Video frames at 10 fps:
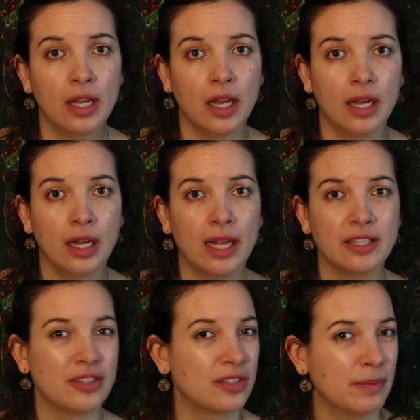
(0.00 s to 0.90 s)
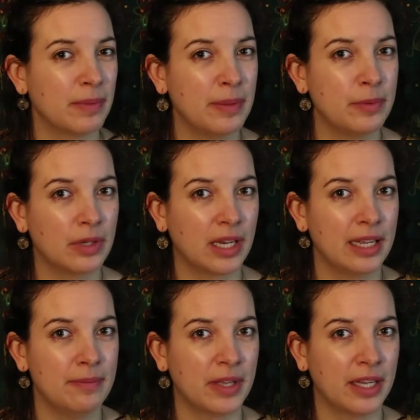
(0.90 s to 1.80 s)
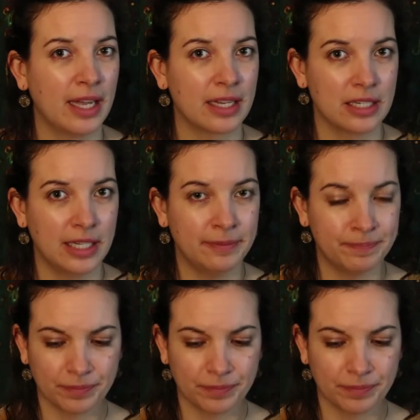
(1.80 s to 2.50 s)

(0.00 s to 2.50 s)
Uh, and so some people claim that actually